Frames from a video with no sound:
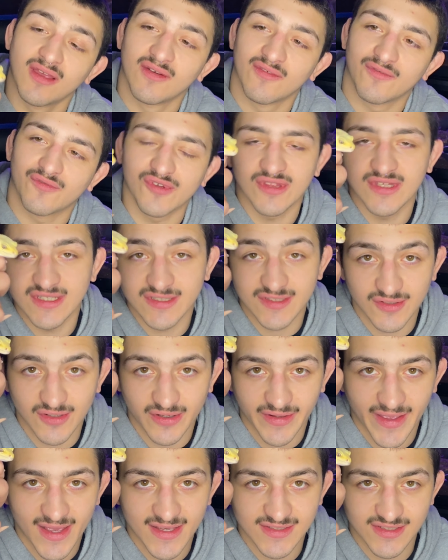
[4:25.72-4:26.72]
for these little
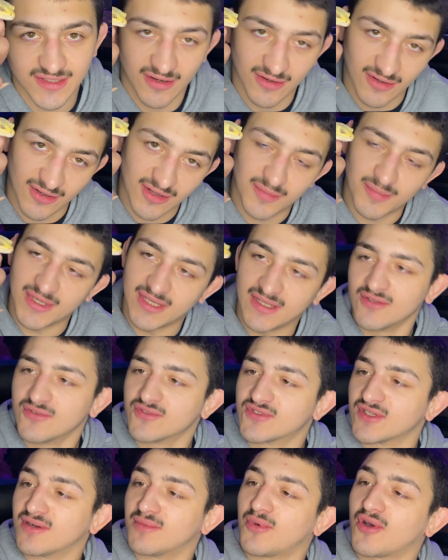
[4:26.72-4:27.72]
guys that are gonna be
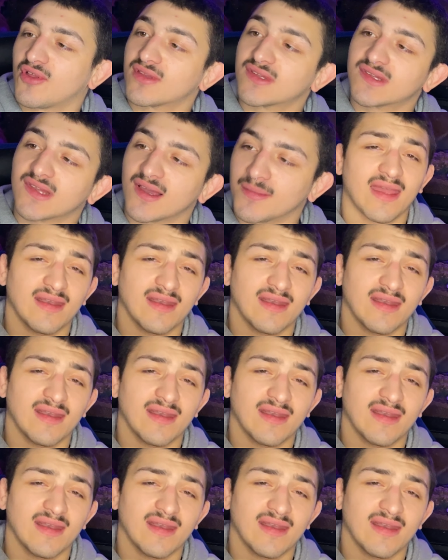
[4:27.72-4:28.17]
using them all the time.